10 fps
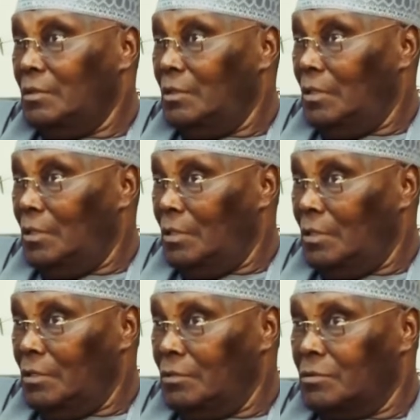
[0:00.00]

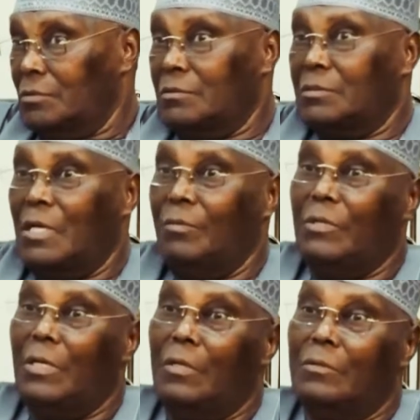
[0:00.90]
come
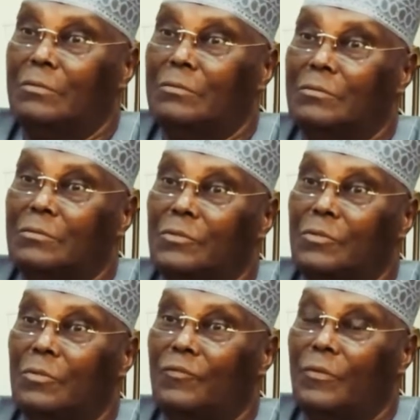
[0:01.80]
down,
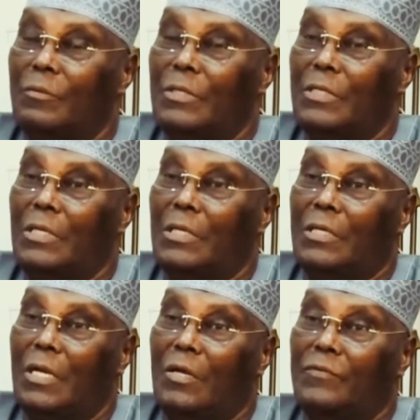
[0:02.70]
from an
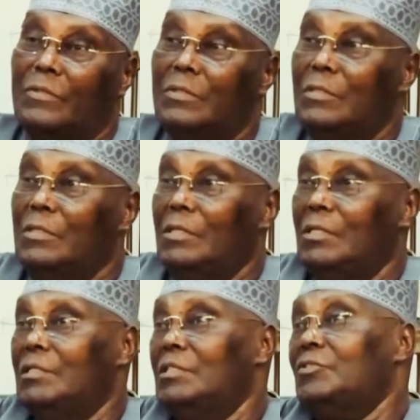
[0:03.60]
aircraft
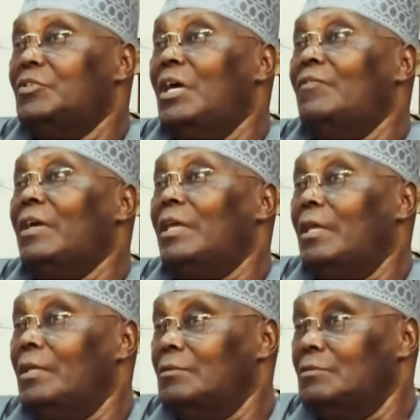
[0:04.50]
and then drive
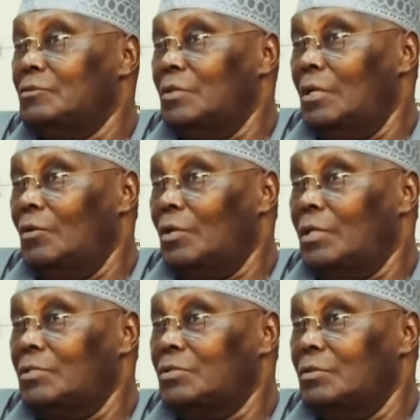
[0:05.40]
again to your
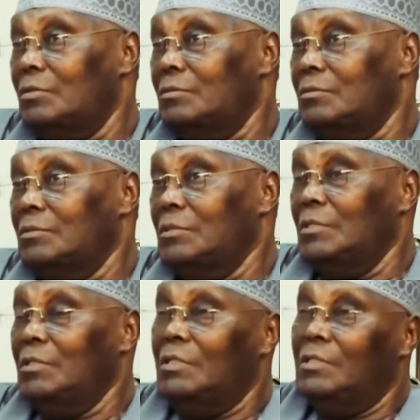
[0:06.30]
location
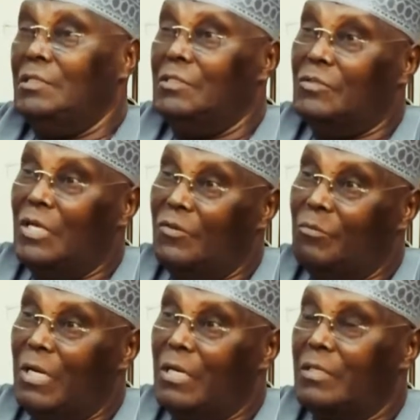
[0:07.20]
and then drive
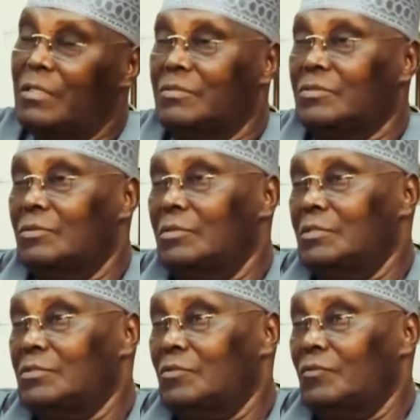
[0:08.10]
back and so on
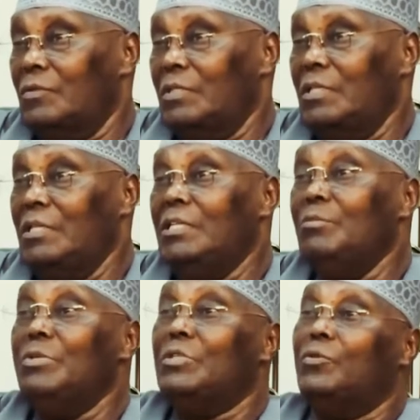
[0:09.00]
and so forth. And
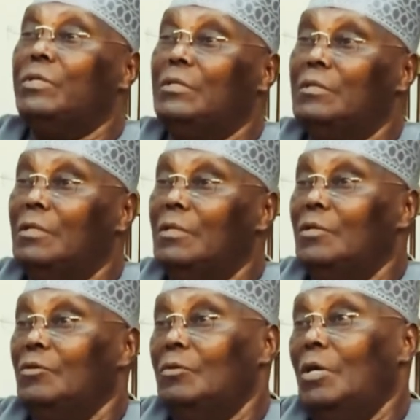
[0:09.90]
in between,
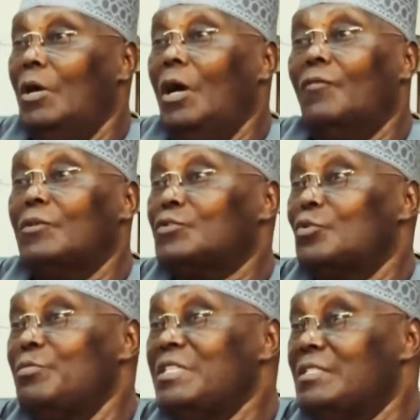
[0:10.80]
you now have also
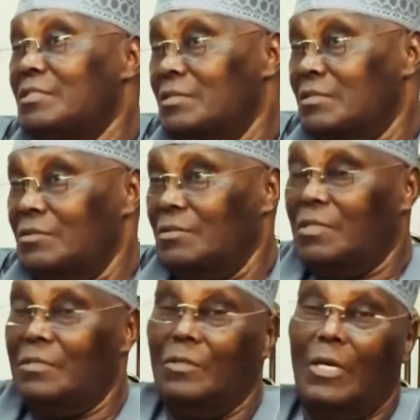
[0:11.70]
meetings.
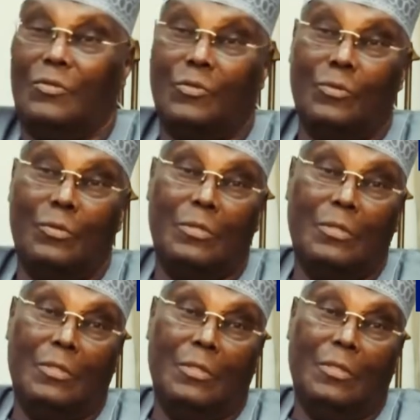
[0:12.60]
You are told,
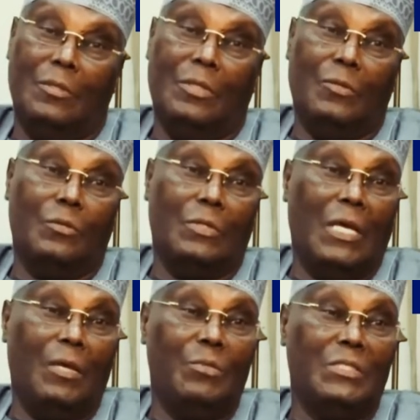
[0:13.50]
there
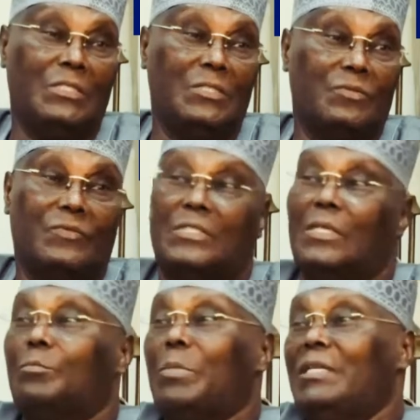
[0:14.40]
are meetings
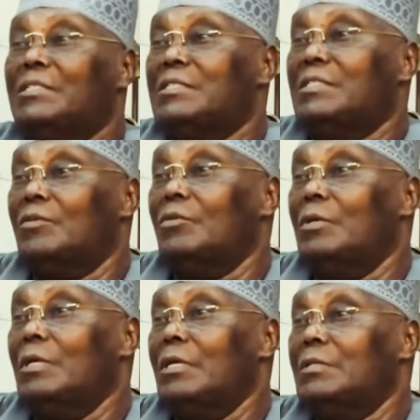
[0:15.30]
with party
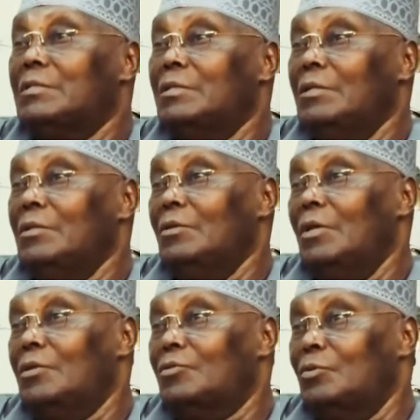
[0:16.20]
stakeholders. You
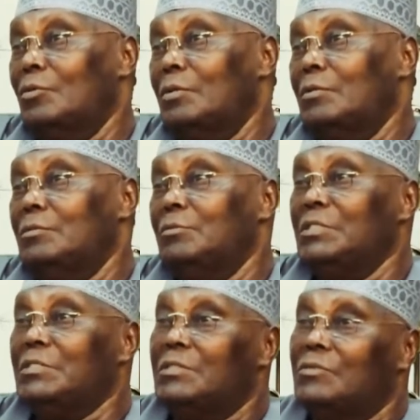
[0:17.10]
are told
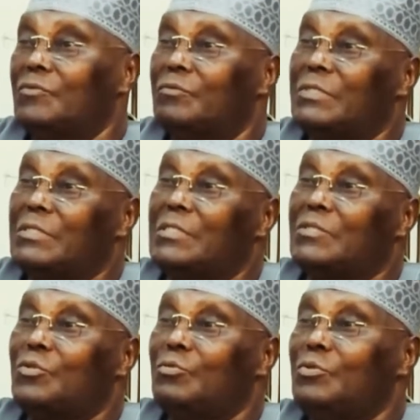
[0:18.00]
meeting with
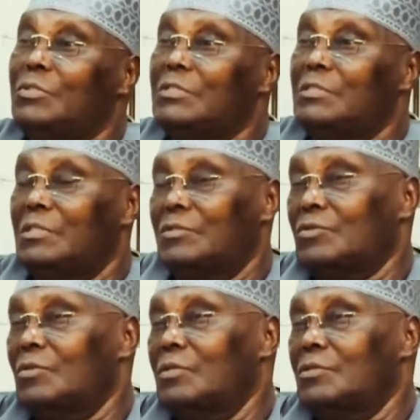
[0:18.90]
business community and
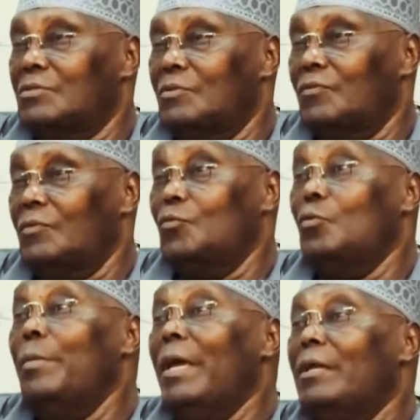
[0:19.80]
so on and so forth,
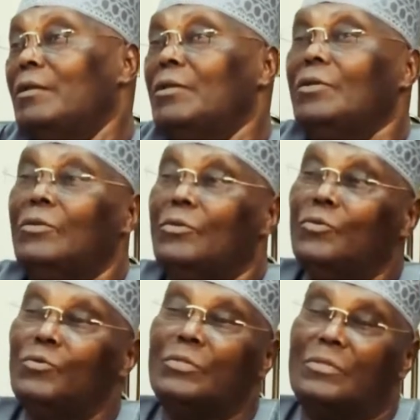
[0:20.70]
women,
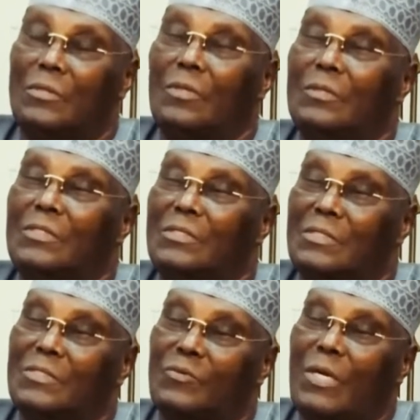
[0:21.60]
youth. So
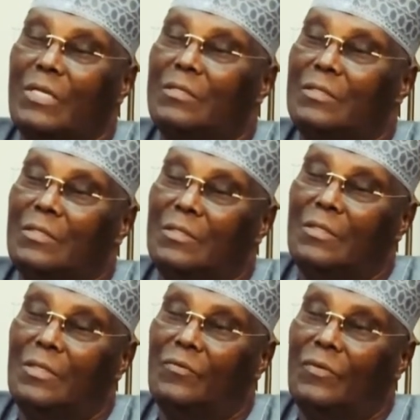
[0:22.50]
it's quite
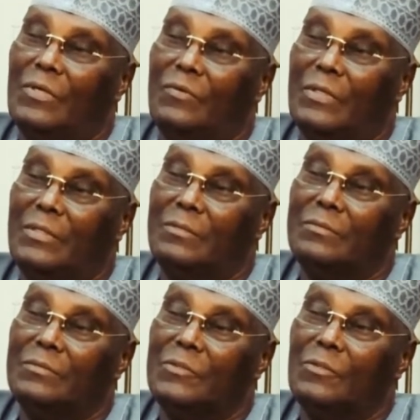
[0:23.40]
a very, very,
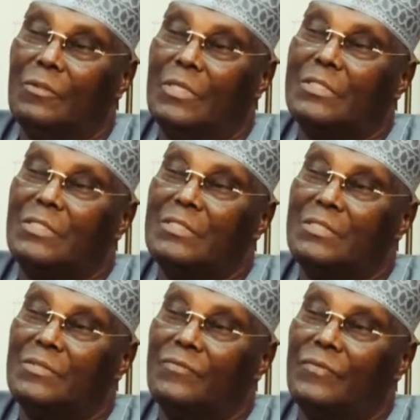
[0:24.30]

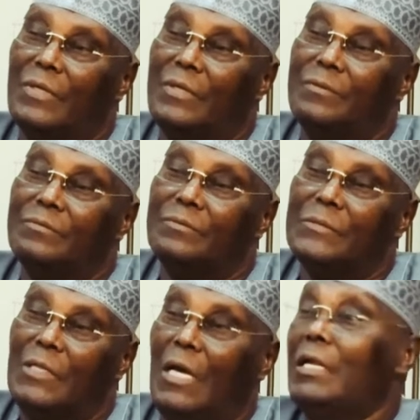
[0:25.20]
extensive
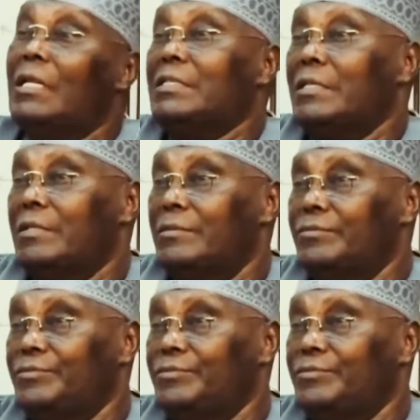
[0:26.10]
undertaking.